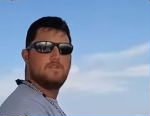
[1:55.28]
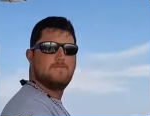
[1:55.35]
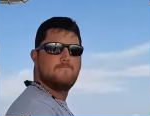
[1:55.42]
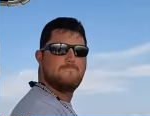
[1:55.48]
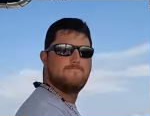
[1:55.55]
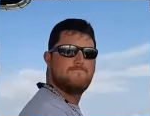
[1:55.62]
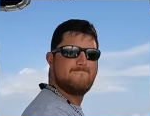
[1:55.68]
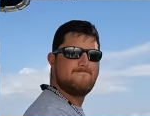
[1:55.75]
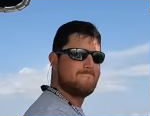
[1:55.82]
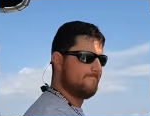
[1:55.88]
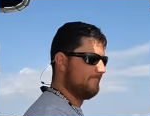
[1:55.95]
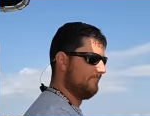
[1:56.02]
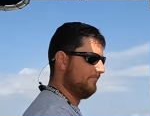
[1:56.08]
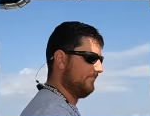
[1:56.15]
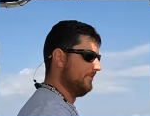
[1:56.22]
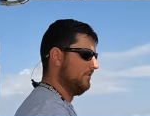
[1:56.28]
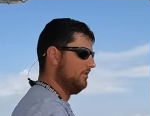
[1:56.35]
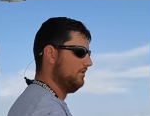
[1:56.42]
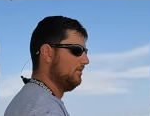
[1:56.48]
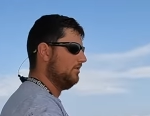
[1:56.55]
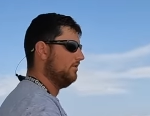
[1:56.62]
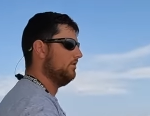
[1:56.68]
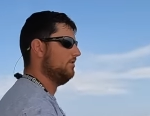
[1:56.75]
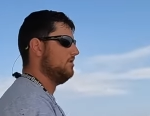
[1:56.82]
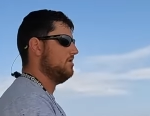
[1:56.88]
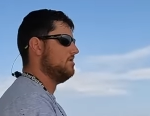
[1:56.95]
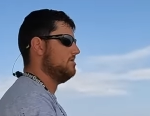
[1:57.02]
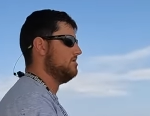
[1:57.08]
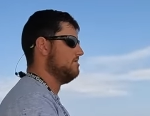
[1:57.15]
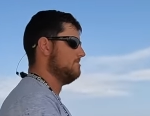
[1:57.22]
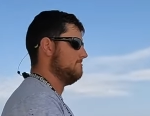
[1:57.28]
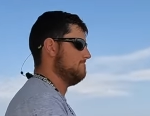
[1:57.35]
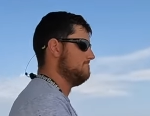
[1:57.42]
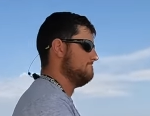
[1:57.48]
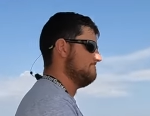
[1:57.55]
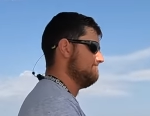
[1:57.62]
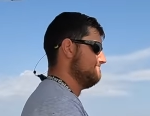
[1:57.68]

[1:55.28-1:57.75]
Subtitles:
Nobody speaks.